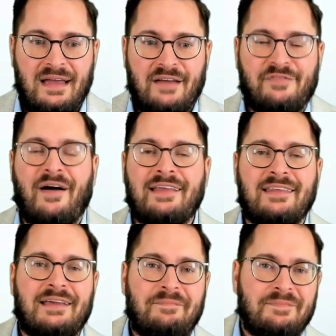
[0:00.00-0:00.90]
And
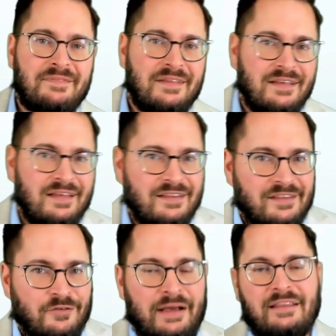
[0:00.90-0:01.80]
finally,
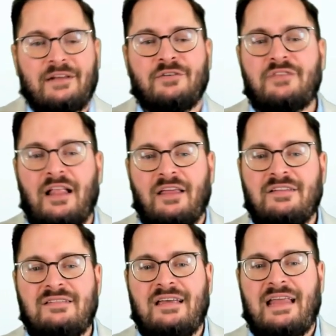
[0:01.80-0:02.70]
the regulators tell us that